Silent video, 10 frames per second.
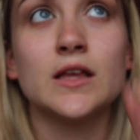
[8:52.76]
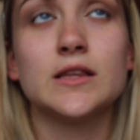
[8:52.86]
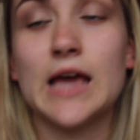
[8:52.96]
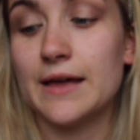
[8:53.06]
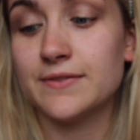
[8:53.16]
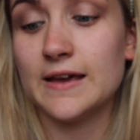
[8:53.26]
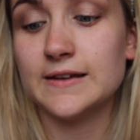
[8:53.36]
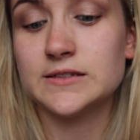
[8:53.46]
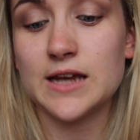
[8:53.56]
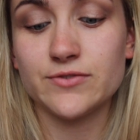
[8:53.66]
Yeah,
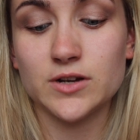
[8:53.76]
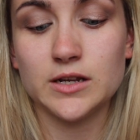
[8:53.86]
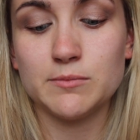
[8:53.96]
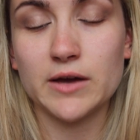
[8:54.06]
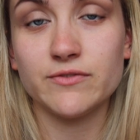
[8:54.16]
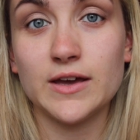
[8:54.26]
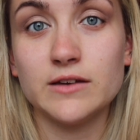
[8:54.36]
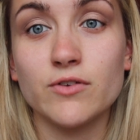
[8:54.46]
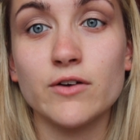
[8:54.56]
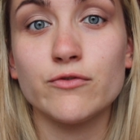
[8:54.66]
they're definitely my
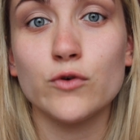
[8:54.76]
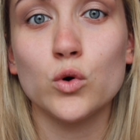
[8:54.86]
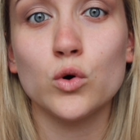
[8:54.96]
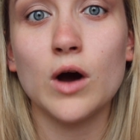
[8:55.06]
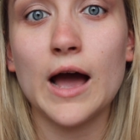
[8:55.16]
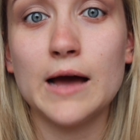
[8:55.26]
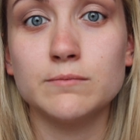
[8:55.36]
favourite for